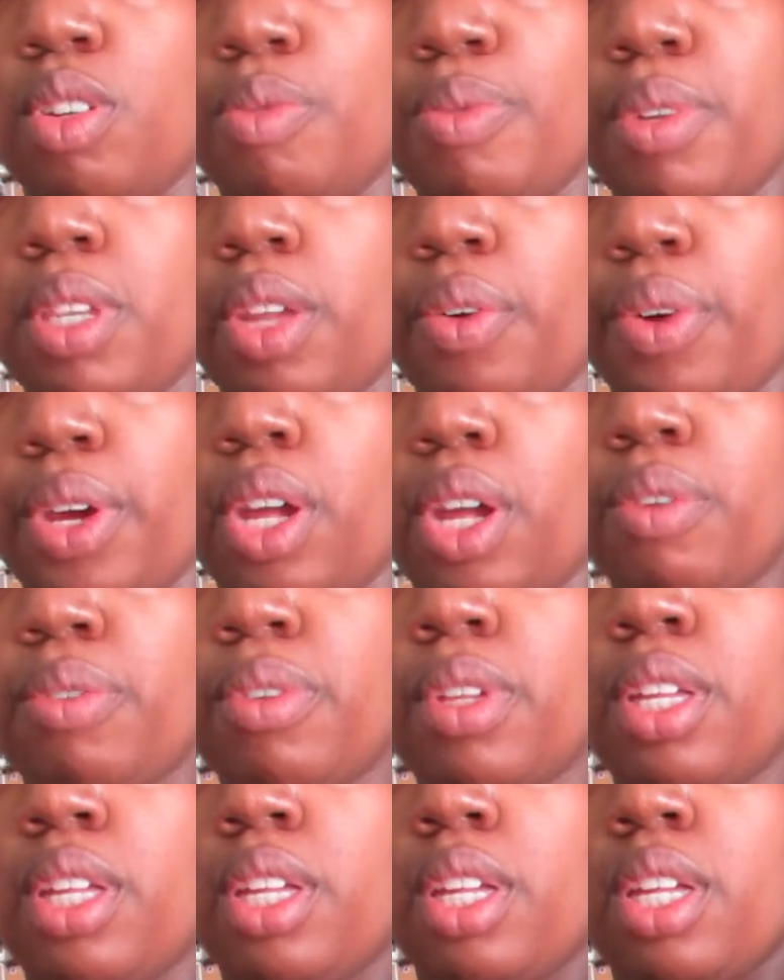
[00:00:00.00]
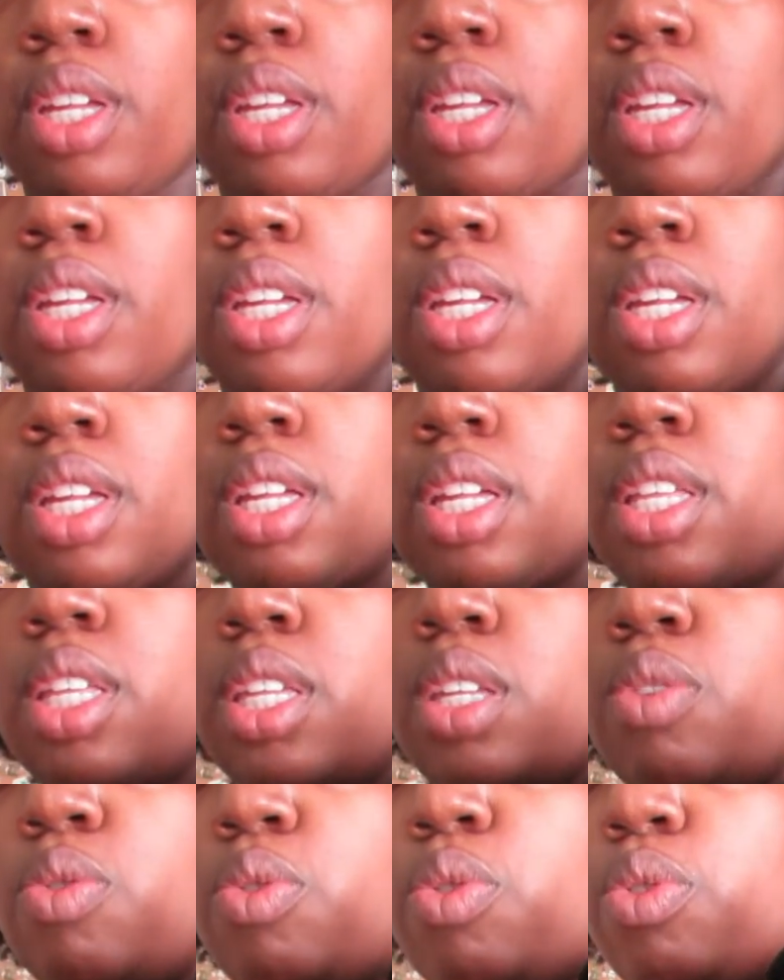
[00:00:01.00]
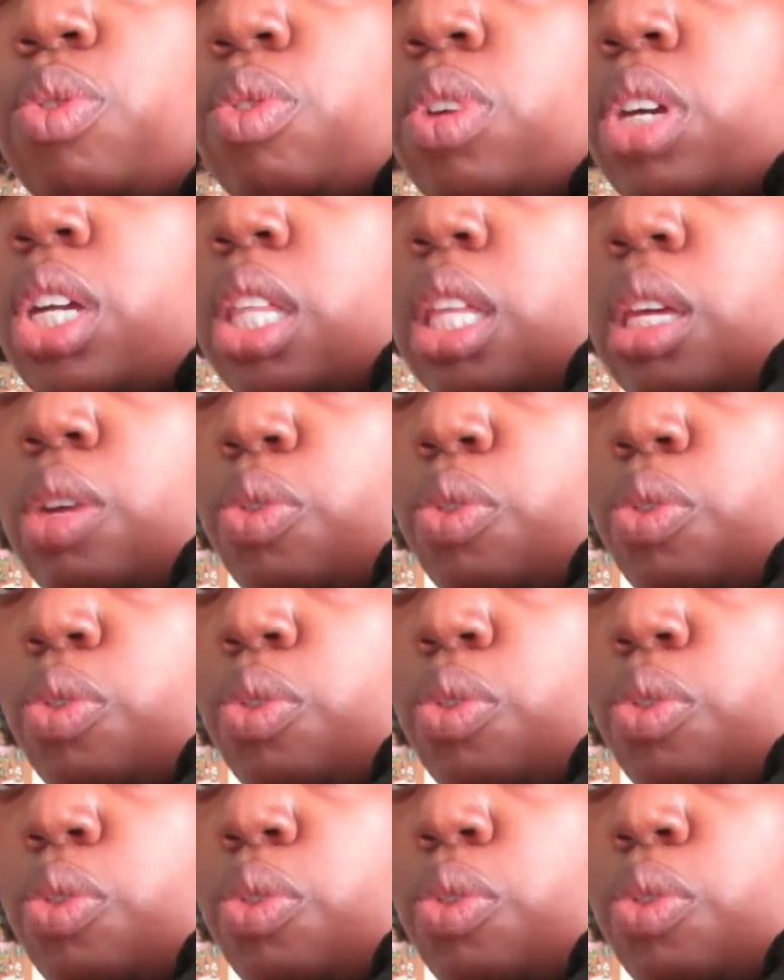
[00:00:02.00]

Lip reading: There we go. Really,